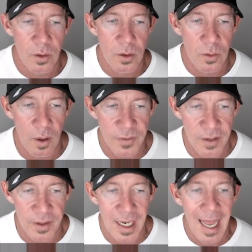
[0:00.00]
12,
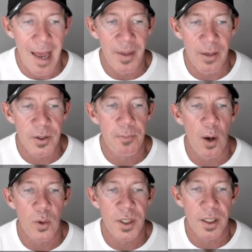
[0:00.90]
7. I mean, it was
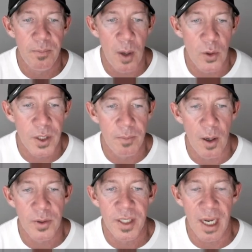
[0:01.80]
posted, posted,
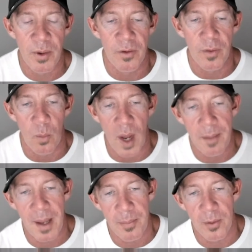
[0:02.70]
posted. I went over the white
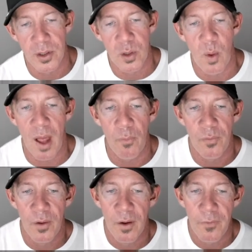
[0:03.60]
paper in 12,
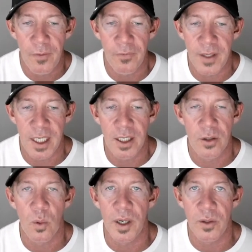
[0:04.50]
15,
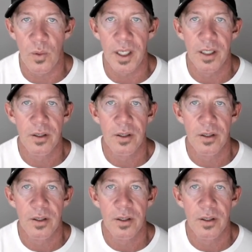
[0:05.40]
2020.